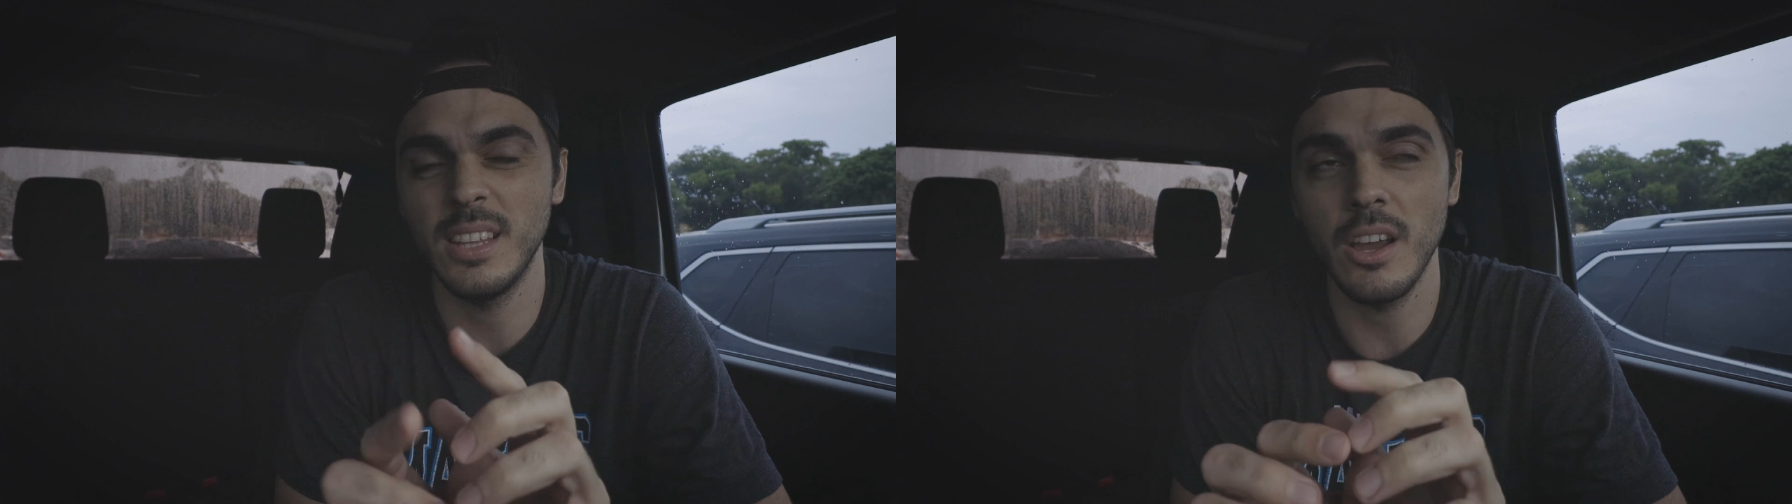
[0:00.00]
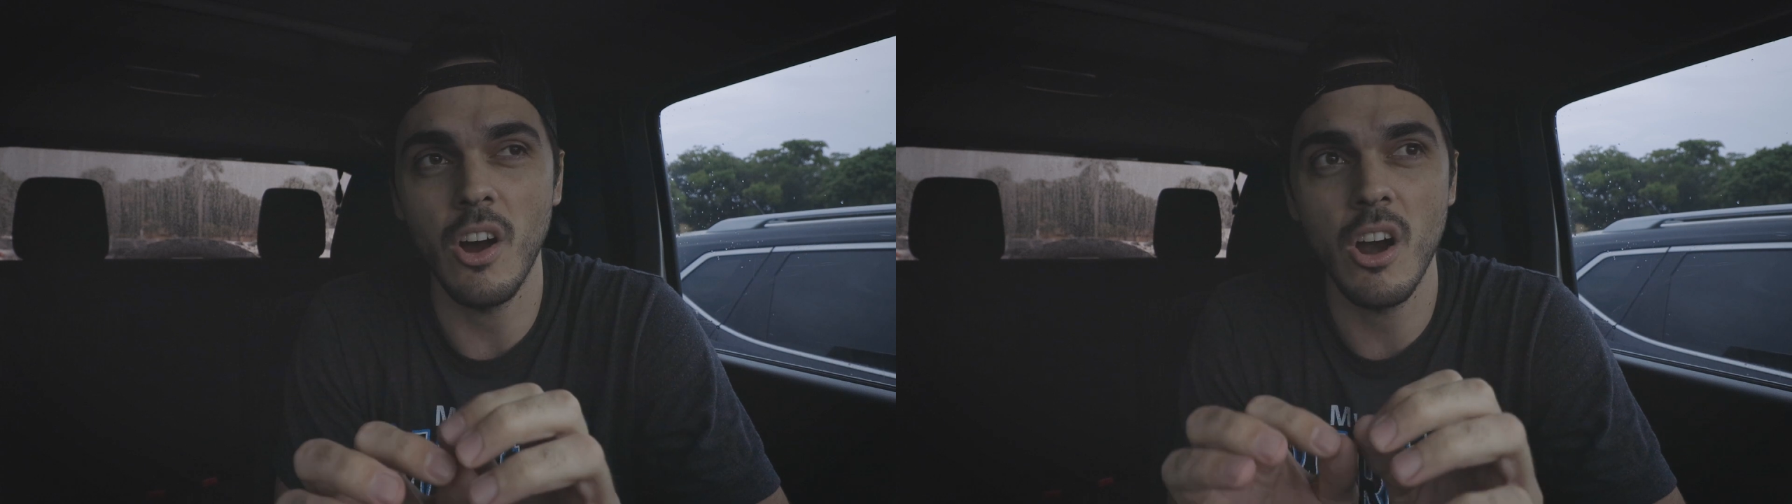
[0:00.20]

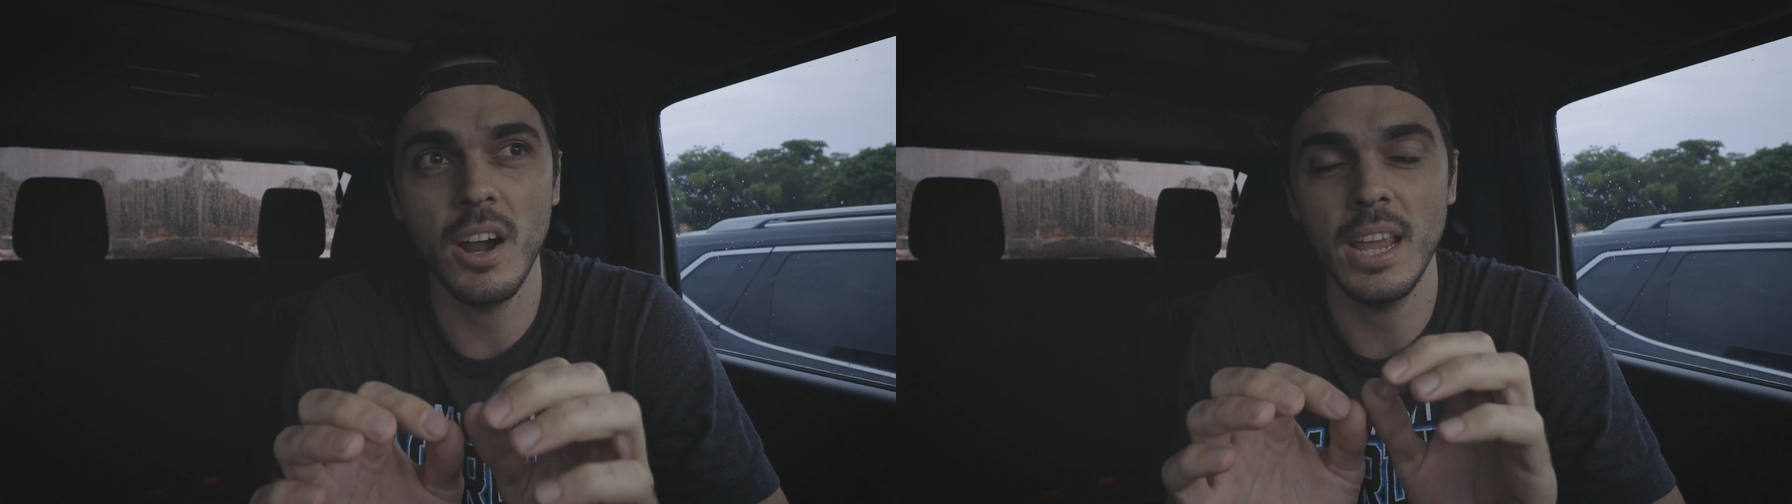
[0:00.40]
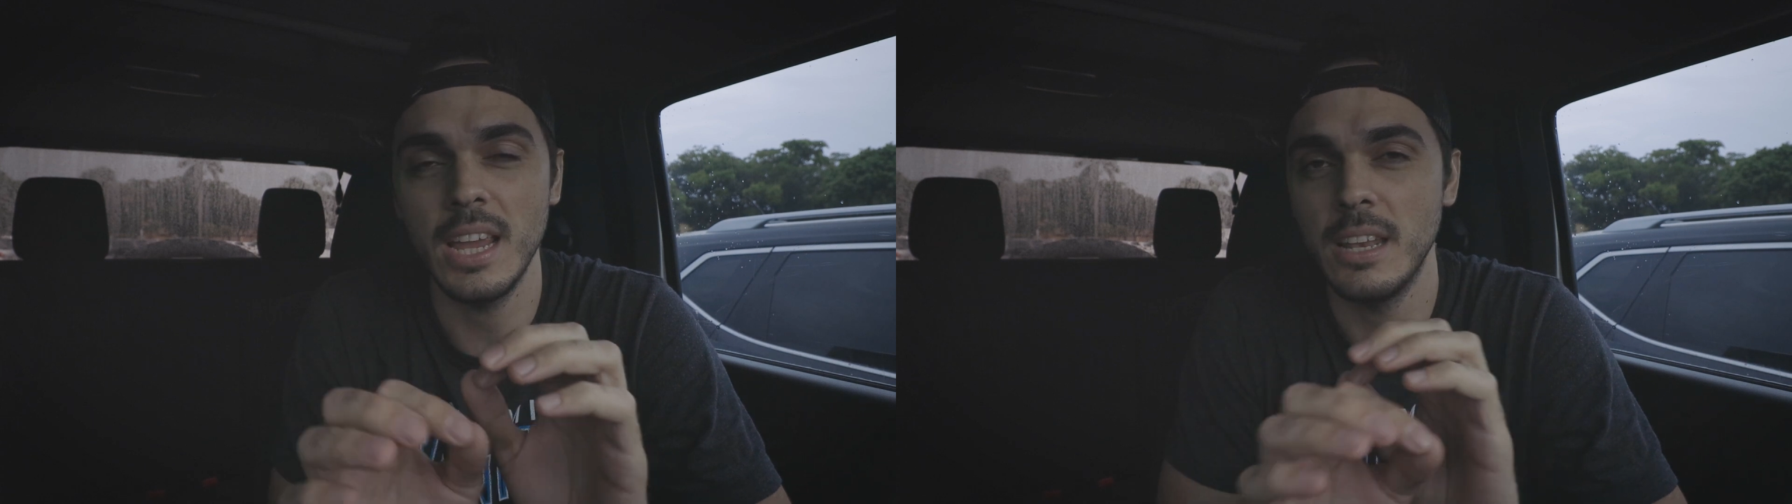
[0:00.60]
they
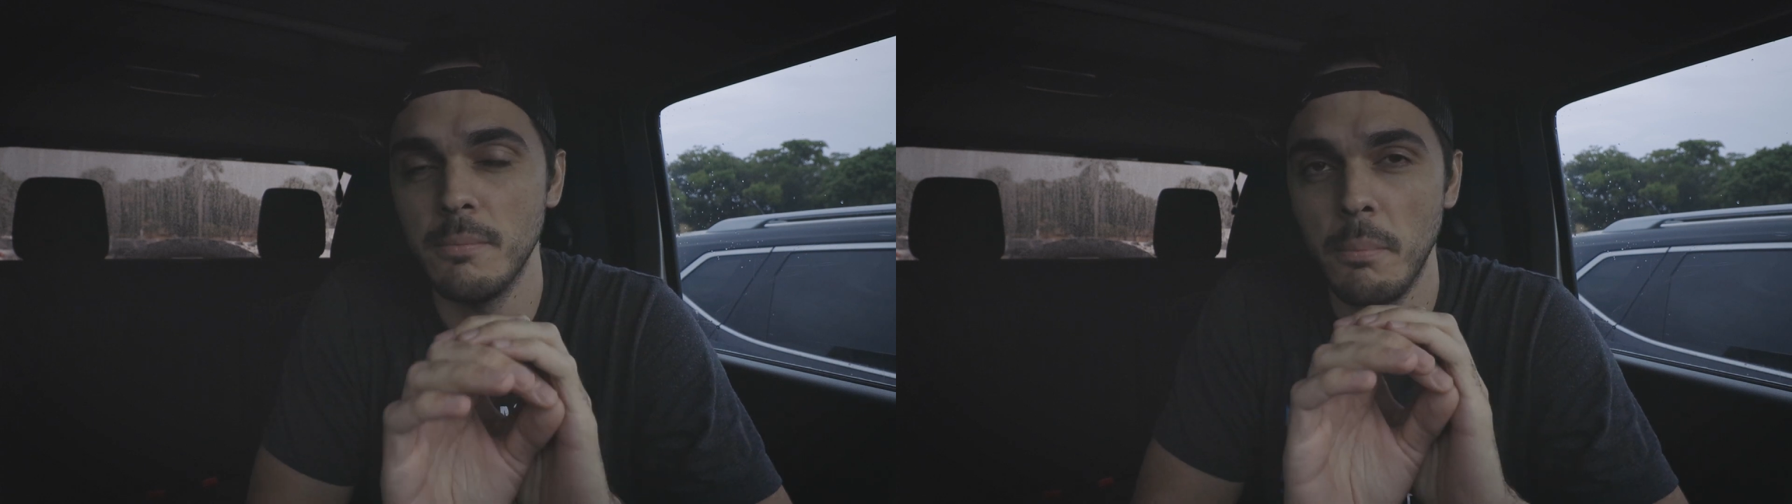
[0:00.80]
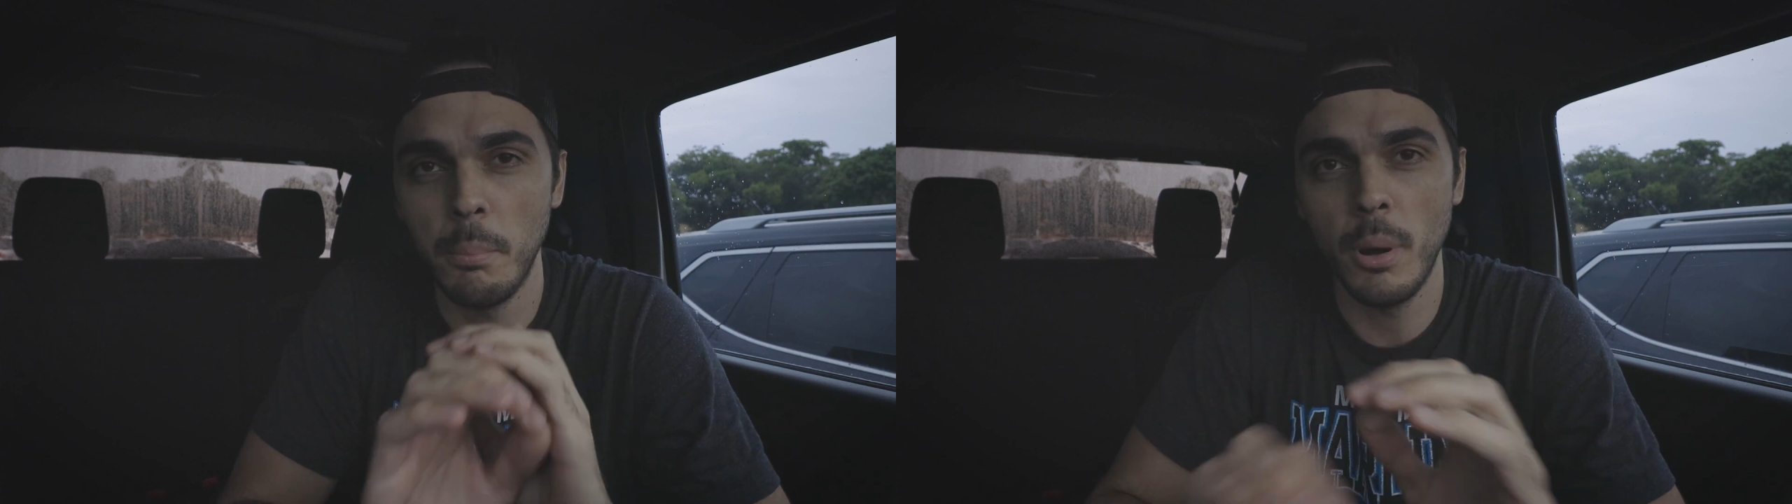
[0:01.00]
are
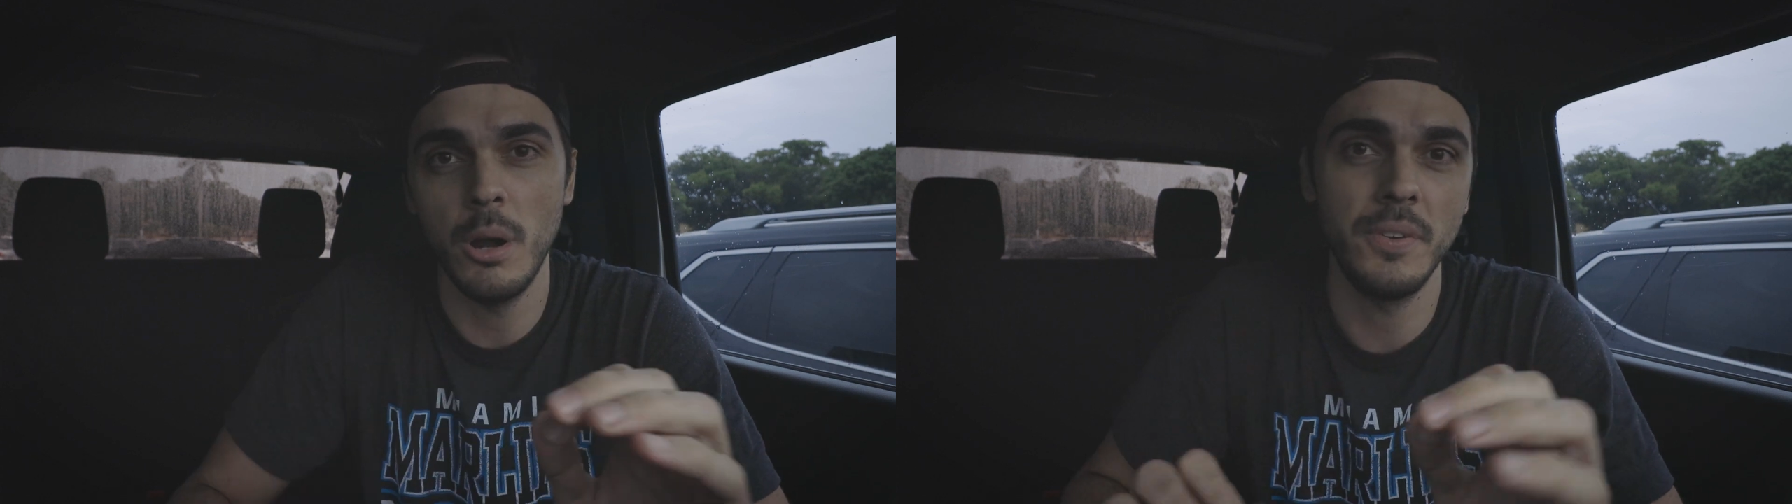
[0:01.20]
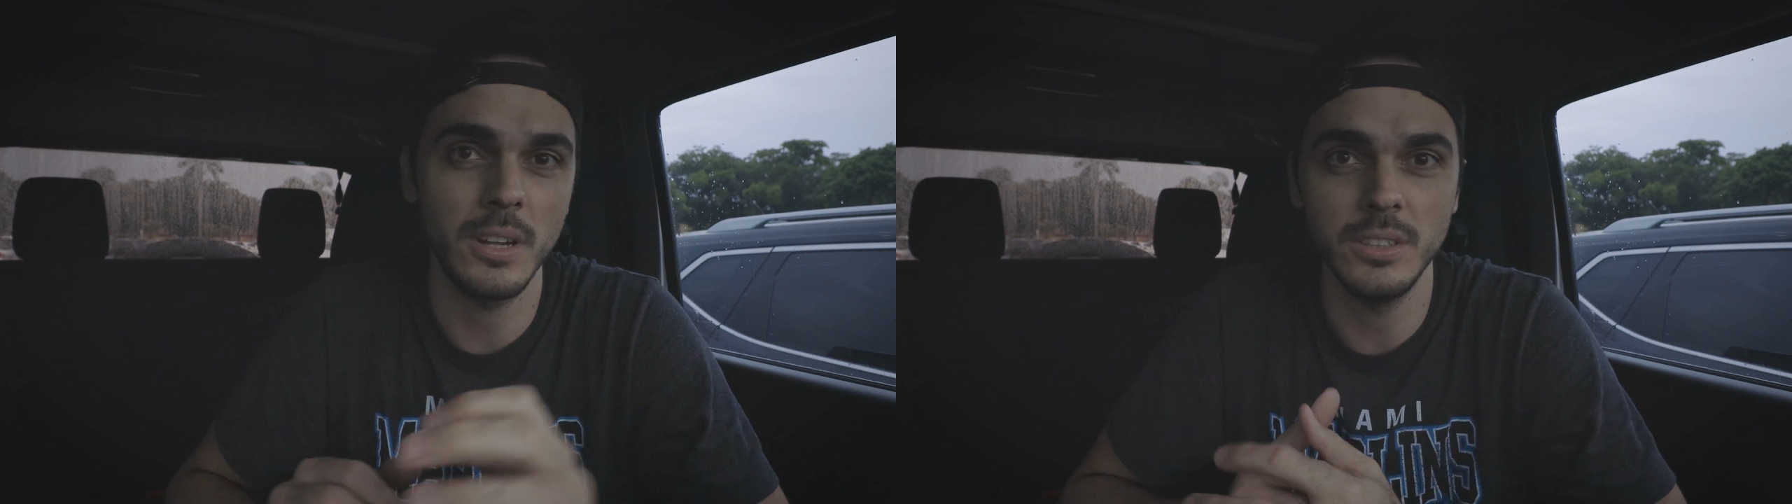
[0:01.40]
in
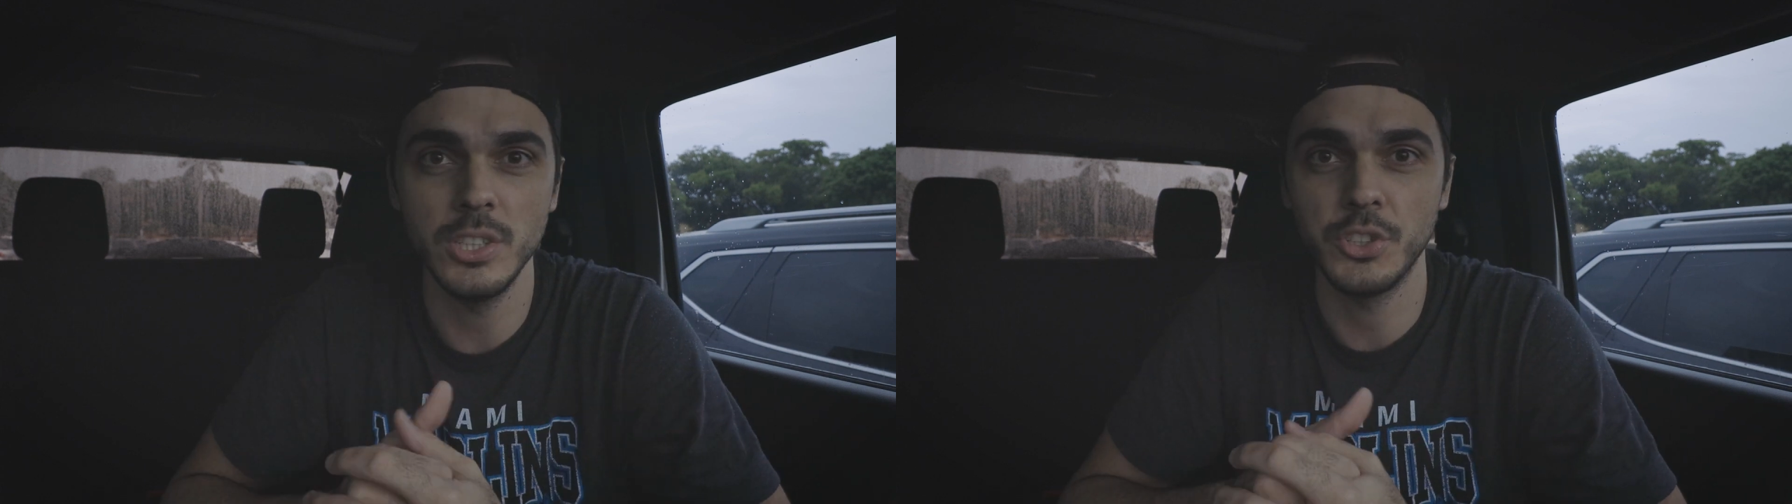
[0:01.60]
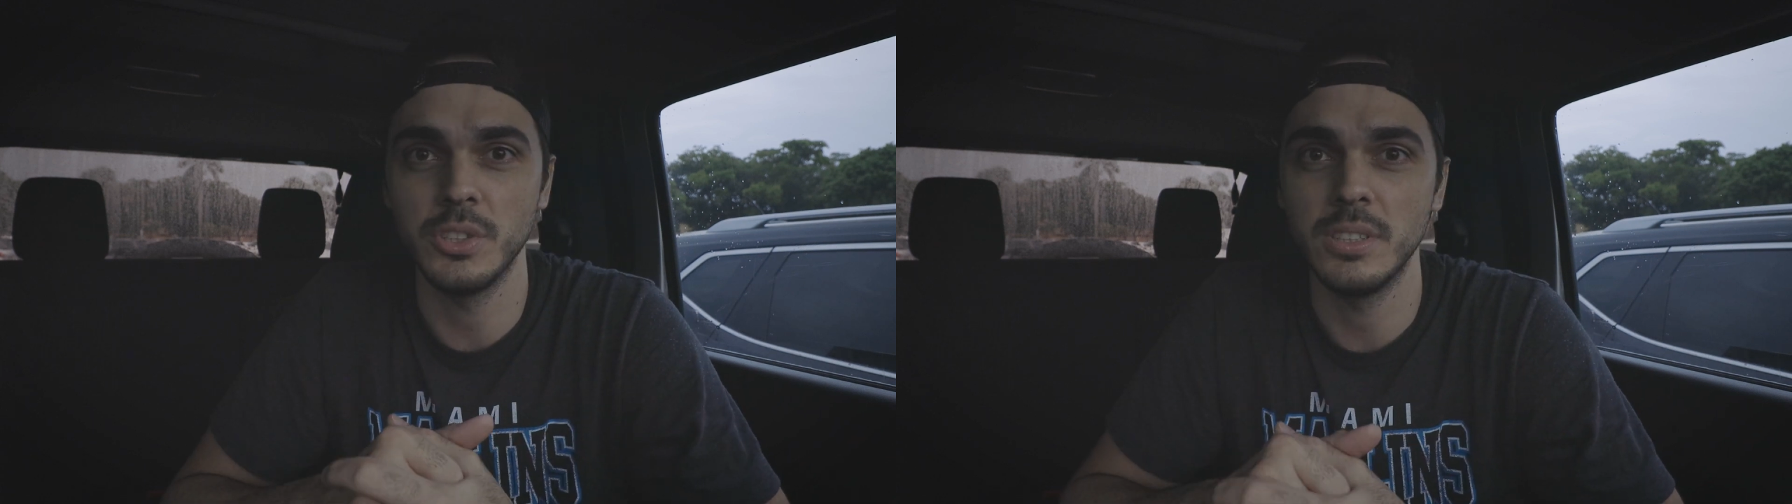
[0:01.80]
perfect
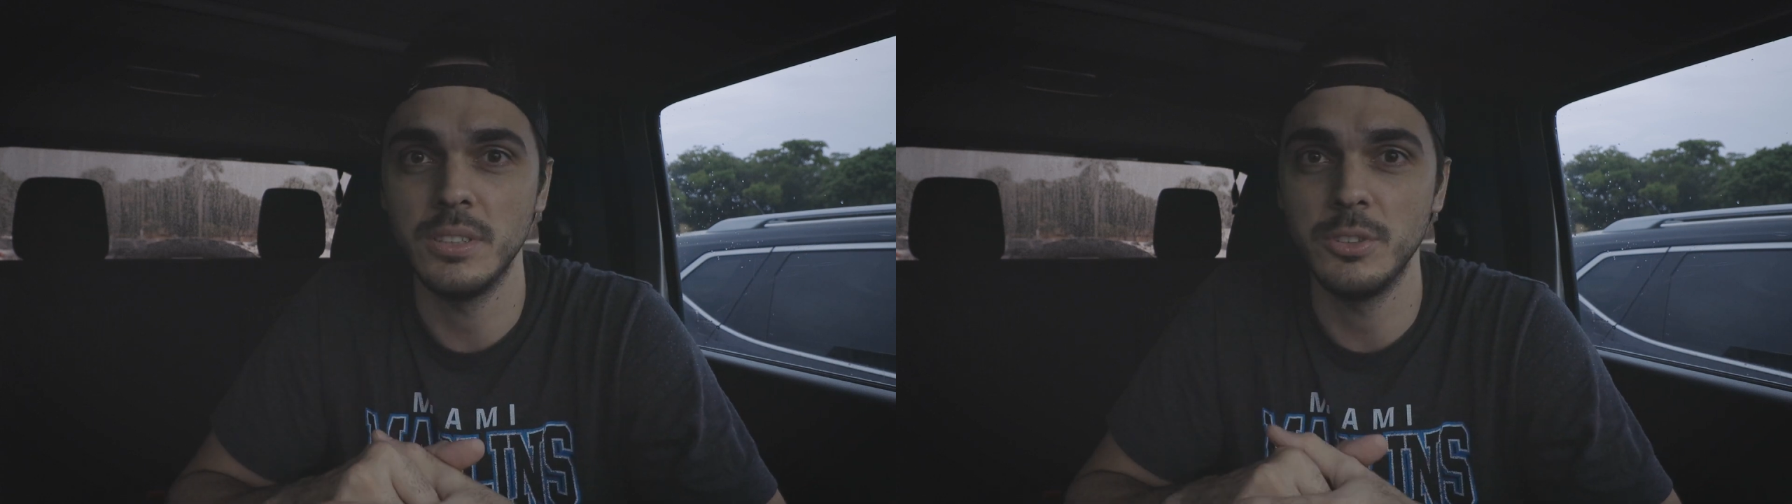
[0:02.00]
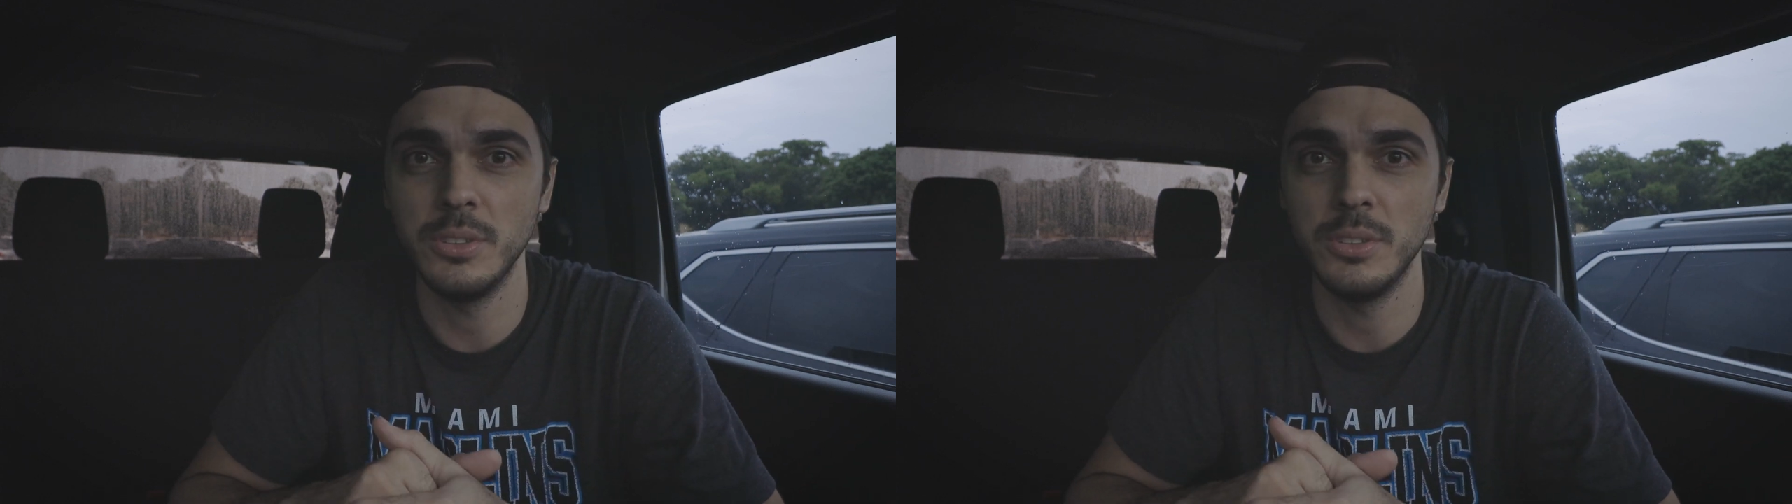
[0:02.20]
condition.